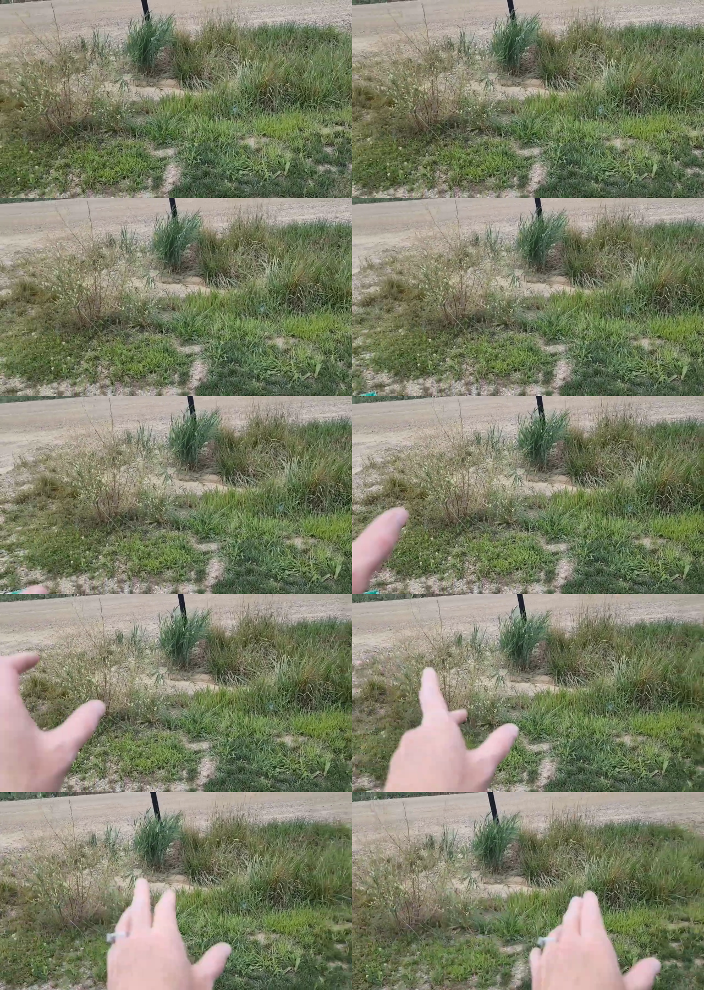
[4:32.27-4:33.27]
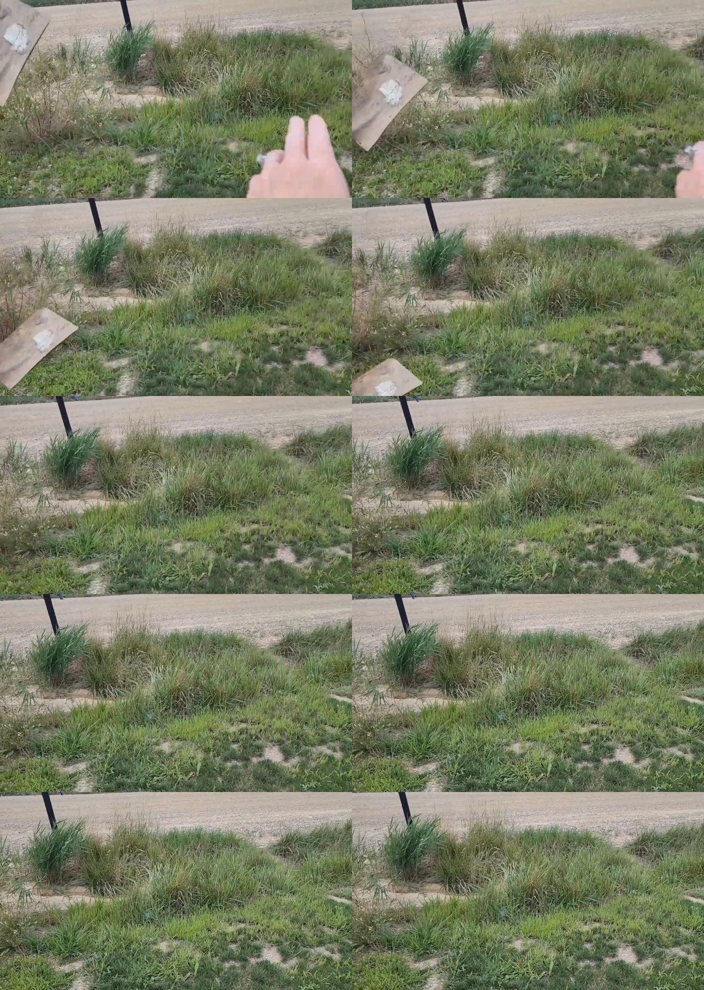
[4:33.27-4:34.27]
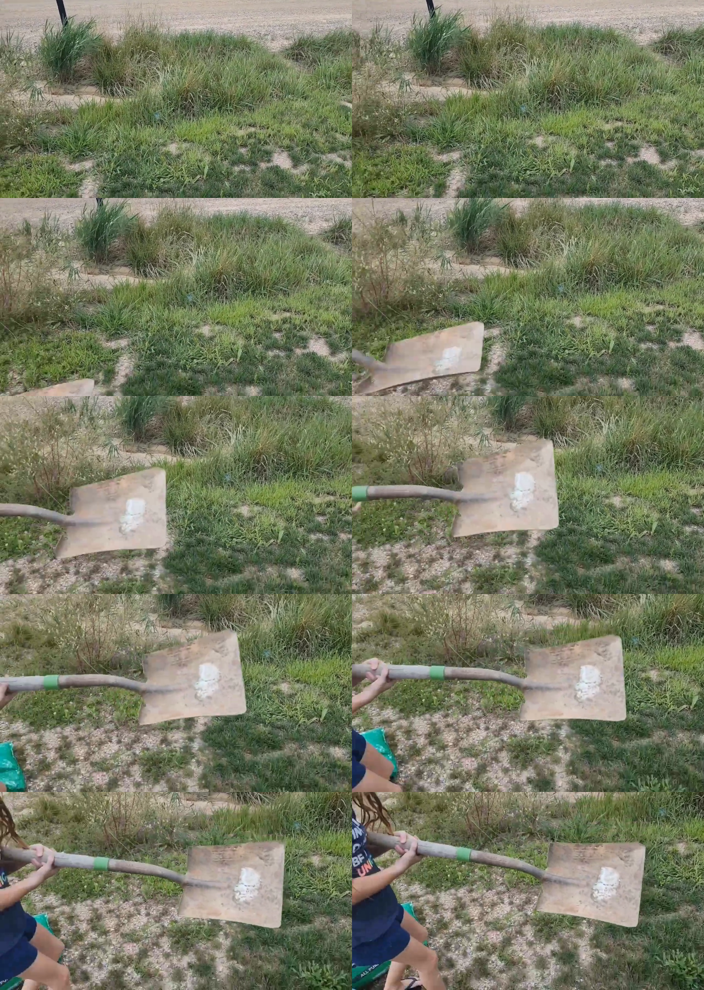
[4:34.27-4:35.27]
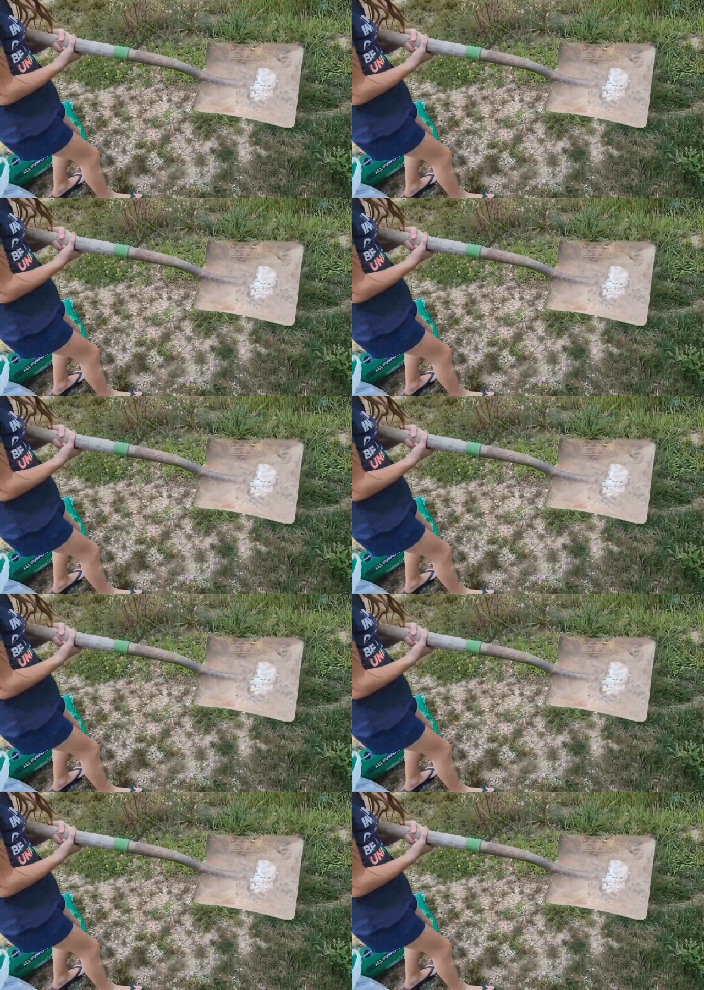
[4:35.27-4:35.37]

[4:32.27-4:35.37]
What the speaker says: No face is visible, so there are no lips to read.